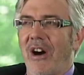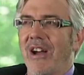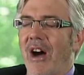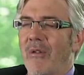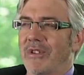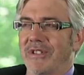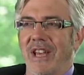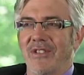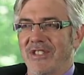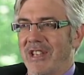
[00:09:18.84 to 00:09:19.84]
I, I wasn't
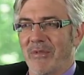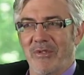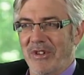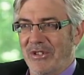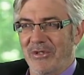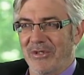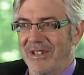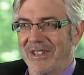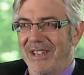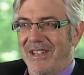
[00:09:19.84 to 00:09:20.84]
at the seminary door
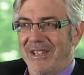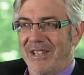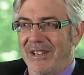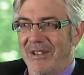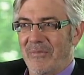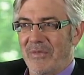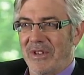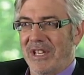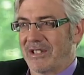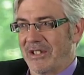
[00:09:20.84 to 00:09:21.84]
um,
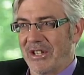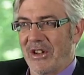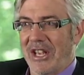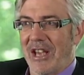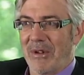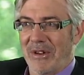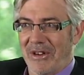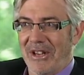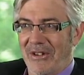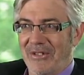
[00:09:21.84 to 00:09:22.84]
next to Tony Abbott
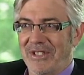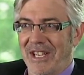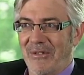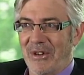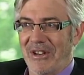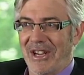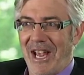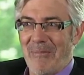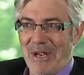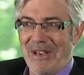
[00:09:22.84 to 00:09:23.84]
knocking on saying, well, can I
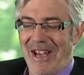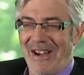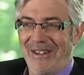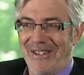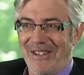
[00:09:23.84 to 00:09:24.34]
come in now?